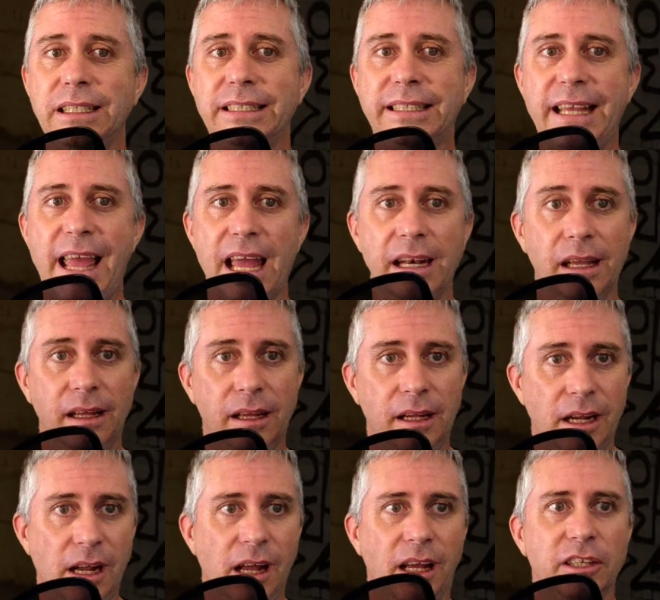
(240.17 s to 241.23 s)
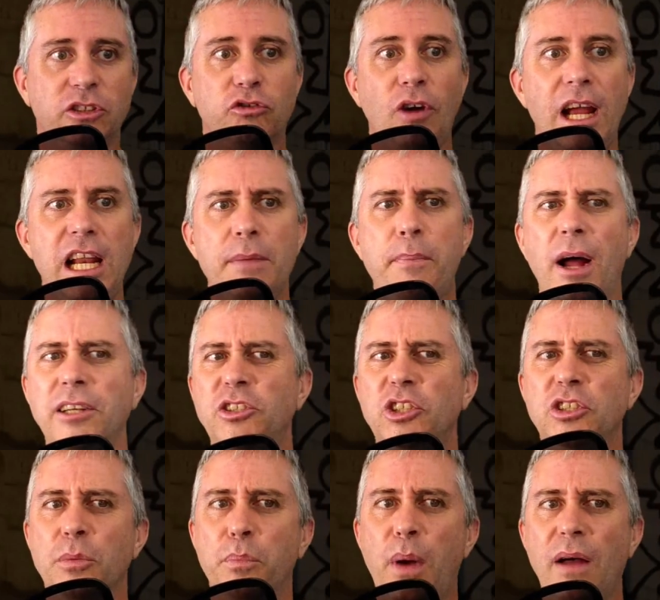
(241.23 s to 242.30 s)
said, "Australia
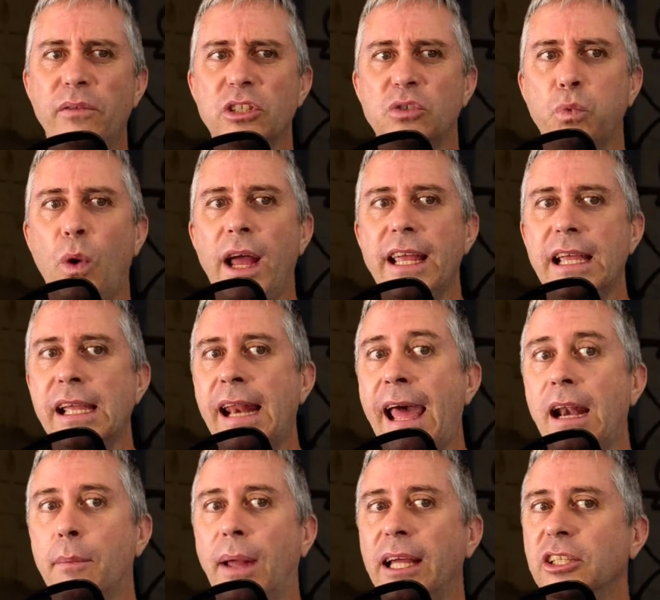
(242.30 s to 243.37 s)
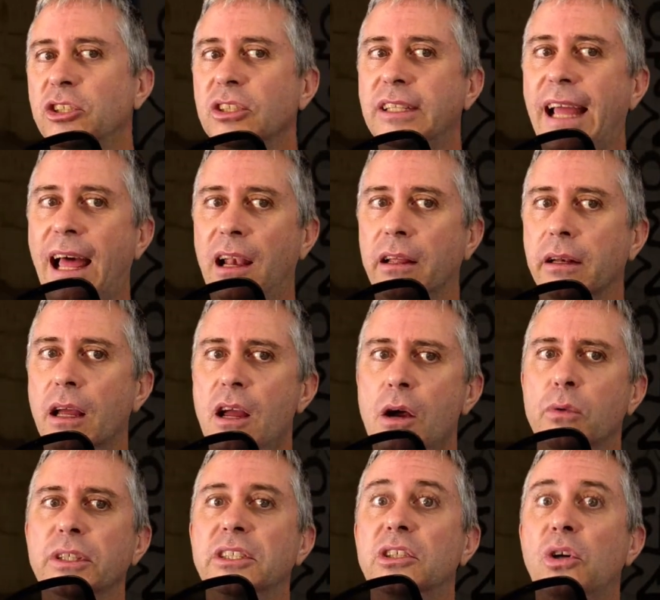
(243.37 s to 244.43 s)
punches above its weight in animation talent,
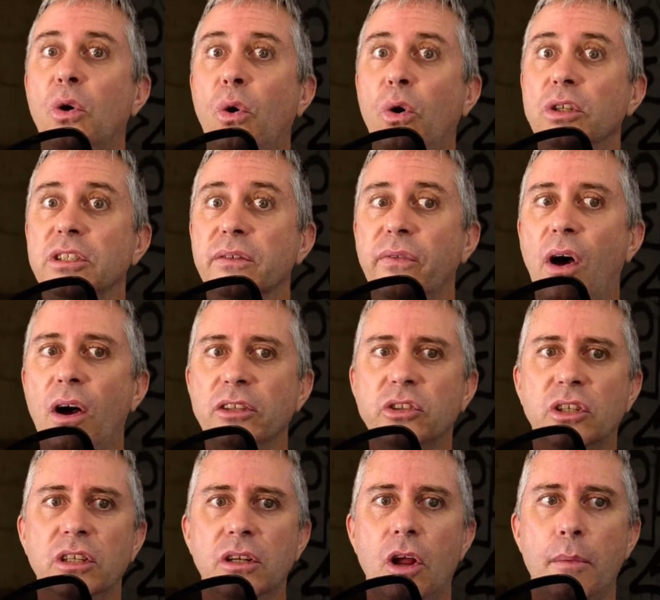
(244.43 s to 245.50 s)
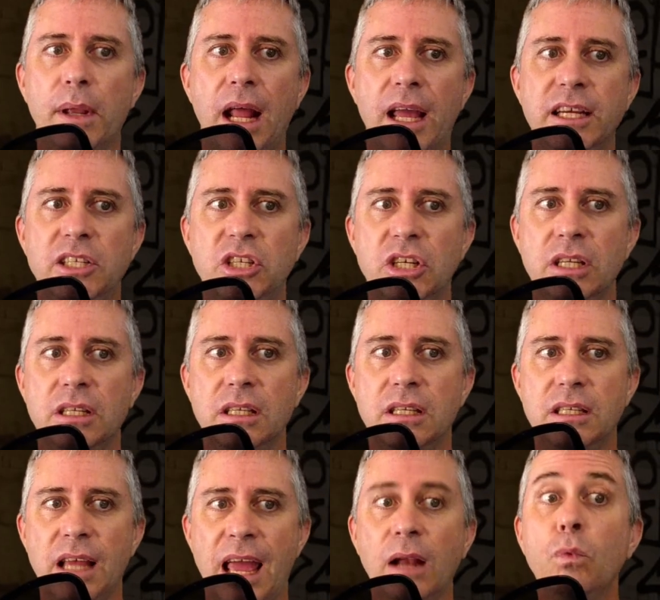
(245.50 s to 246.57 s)
with scores of Oscar
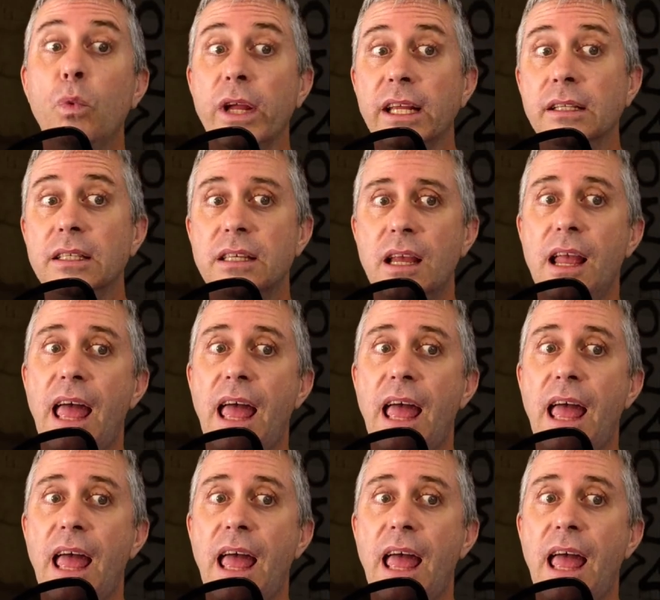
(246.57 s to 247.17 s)
nominations and wins,